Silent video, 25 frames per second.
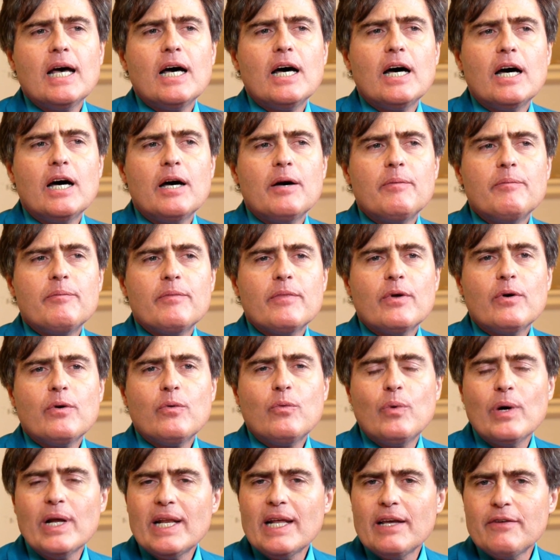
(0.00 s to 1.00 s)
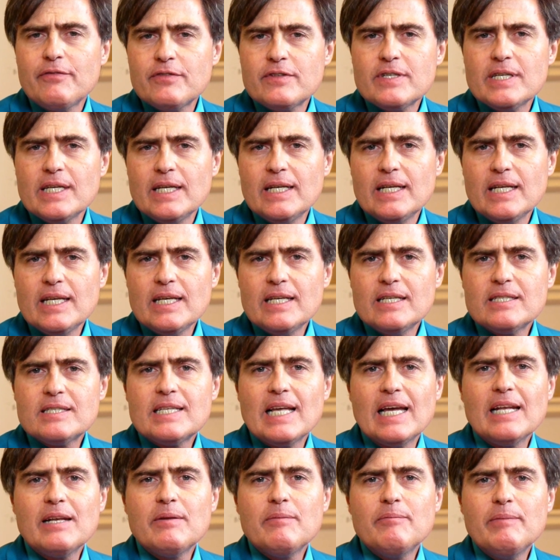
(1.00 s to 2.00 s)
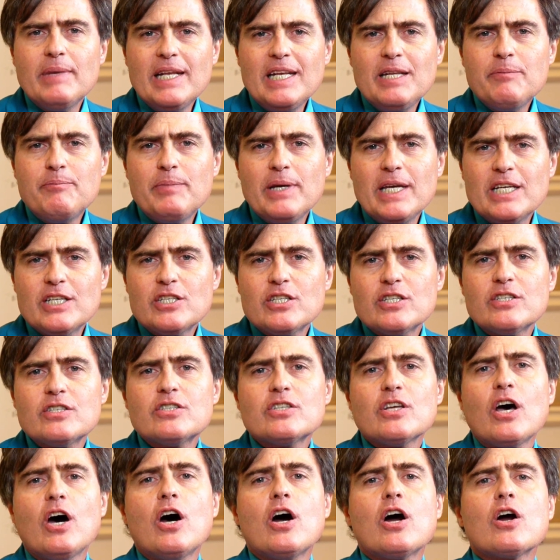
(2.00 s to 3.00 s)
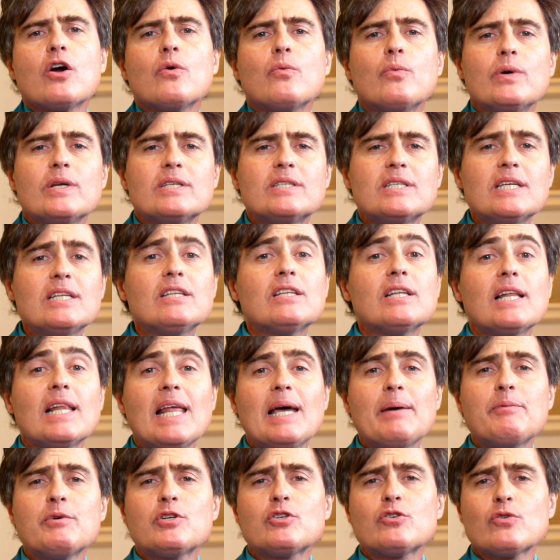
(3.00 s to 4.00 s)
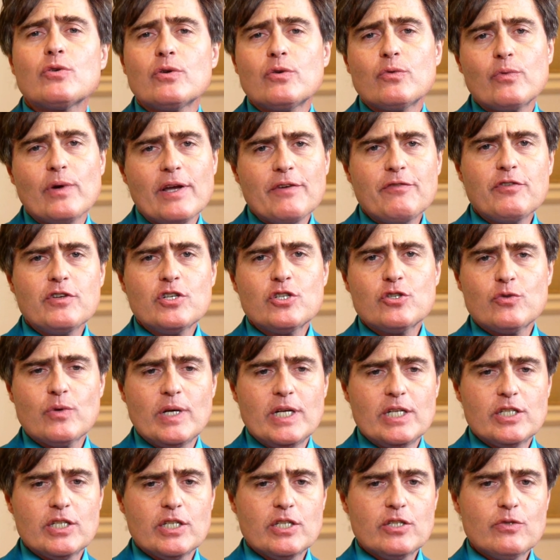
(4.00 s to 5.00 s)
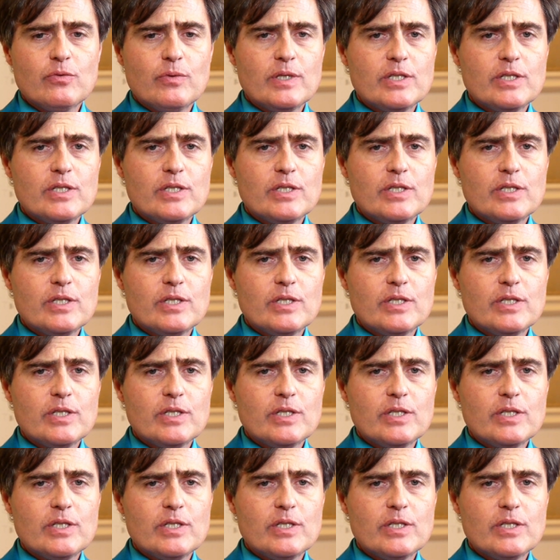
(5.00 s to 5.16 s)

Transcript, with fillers: um, what I've seen is that many patients are within the laboratory reference ranges,